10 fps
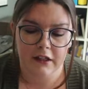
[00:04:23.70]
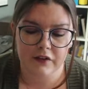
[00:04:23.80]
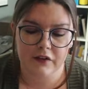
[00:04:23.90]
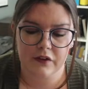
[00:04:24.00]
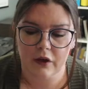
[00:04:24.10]

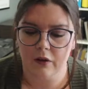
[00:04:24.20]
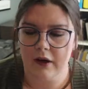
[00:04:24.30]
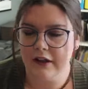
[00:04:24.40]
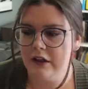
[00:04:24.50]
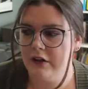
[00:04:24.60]
So
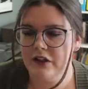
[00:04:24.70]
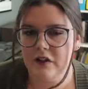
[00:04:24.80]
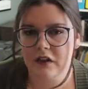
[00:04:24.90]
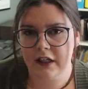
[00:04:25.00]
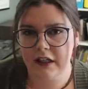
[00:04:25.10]
I
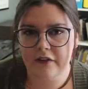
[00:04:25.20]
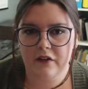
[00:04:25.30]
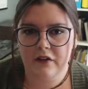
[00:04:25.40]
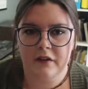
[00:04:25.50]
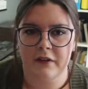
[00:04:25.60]
just kind of gave her
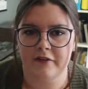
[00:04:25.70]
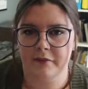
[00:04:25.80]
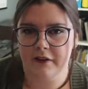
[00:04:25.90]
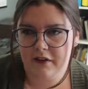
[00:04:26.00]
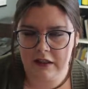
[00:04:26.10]
some love.
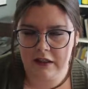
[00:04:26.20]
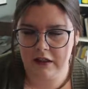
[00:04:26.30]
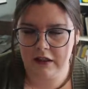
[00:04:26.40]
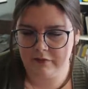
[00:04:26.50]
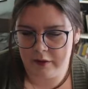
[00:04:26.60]
Plus, I
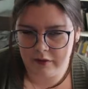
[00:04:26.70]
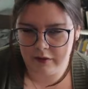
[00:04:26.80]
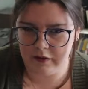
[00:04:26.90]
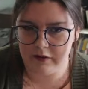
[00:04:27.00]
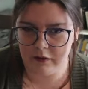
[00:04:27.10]
love my
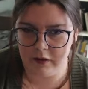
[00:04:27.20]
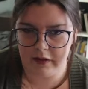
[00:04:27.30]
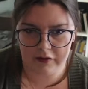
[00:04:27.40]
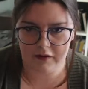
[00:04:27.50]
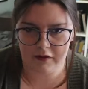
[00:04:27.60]
horses, so
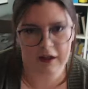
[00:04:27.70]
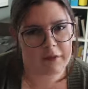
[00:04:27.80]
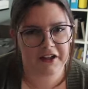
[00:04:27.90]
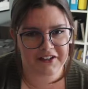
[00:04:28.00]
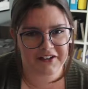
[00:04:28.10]
obviously I'm
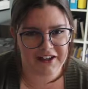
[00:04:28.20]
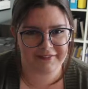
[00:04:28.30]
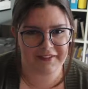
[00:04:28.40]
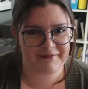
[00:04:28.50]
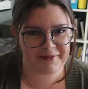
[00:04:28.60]
going to love
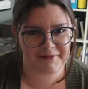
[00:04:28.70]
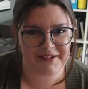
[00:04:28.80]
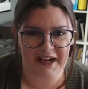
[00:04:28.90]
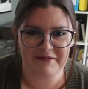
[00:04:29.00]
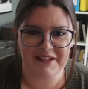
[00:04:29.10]
on them from
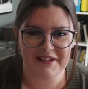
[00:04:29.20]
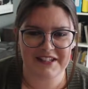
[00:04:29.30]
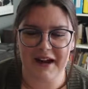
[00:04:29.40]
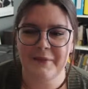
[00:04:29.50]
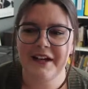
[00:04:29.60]
time to
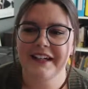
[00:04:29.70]
time.